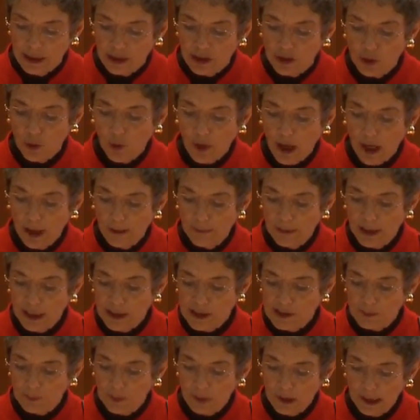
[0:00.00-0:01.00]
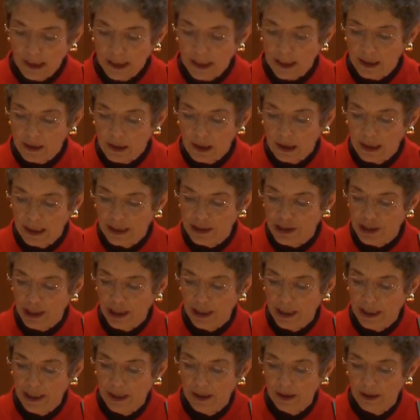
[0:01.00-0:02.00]
So, Abe's political
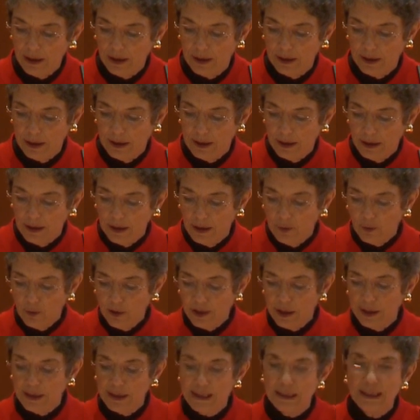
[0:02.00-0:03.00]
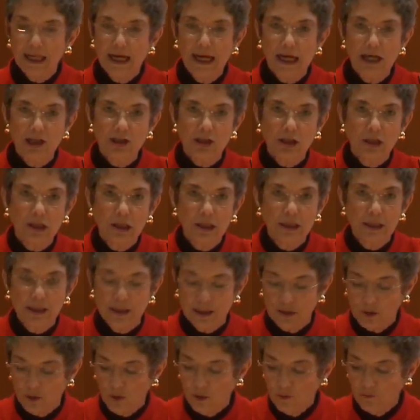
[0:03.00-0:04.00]
agenda, with its
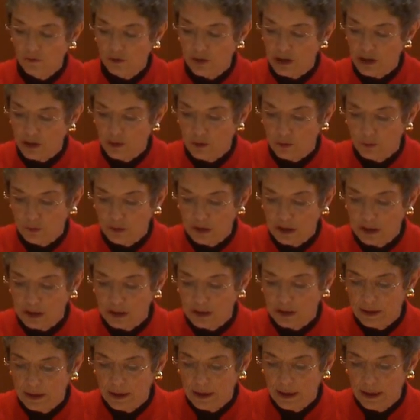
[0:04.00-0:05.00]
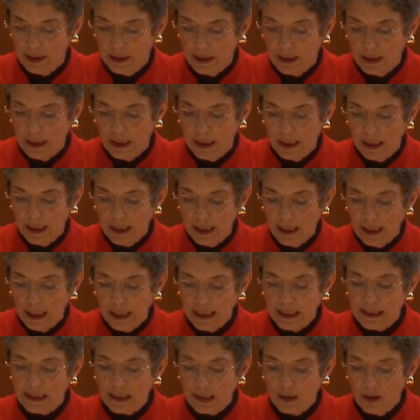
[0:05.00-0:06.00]
nationalist overtones,
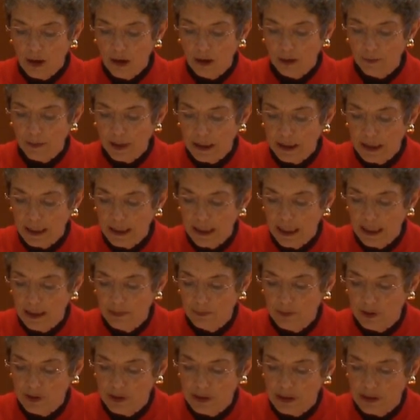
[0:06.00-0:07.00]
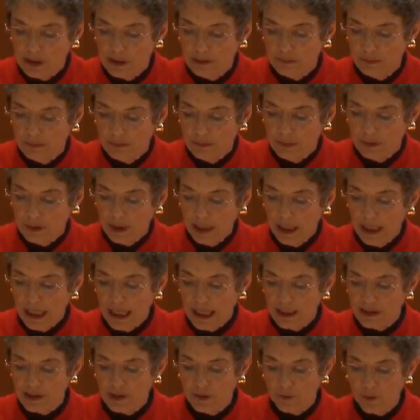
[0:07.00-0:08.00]
is alarming the neighbors and
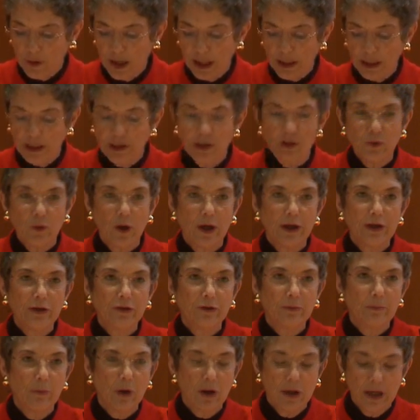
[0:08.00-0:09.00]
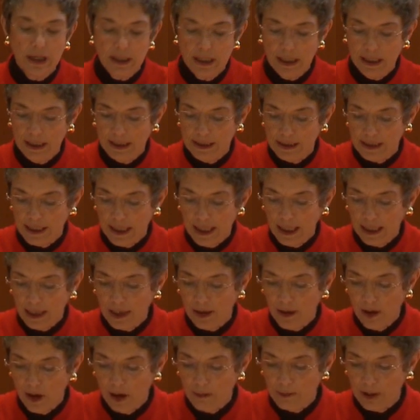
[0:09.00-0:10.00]
has threatened to undermine his
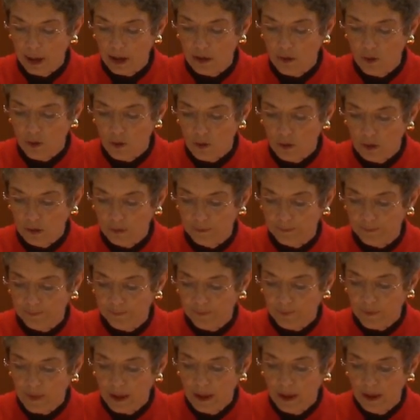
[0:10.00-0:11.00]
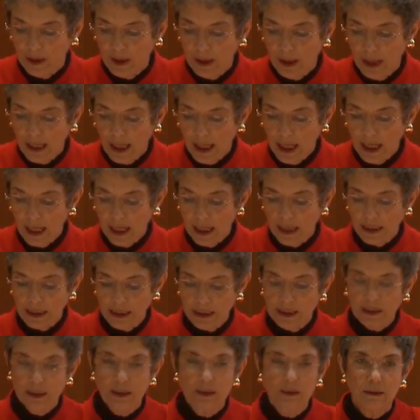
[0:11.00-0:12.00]
economic goal,
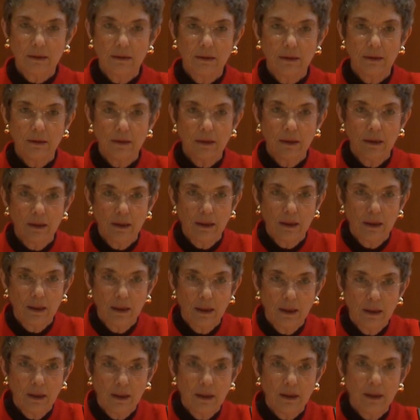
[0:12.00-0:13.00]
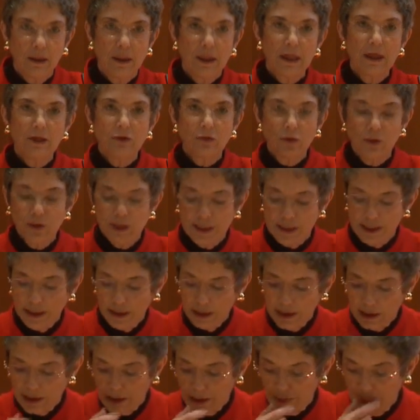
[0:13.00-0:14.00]
and
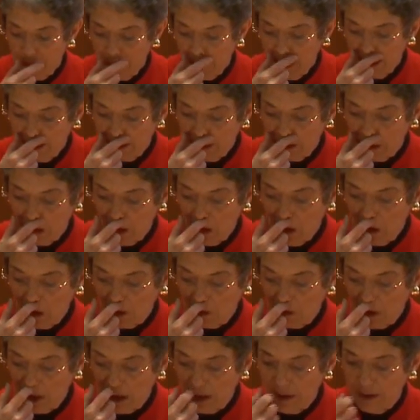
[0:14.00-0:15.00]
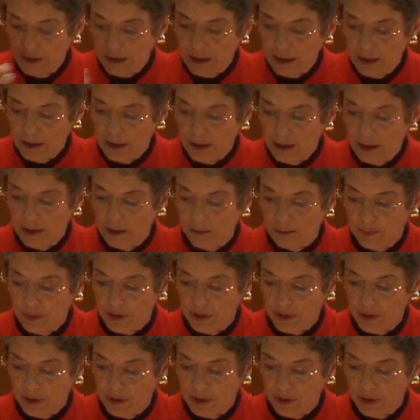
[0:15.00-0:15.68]
increasing Japan's long run uh,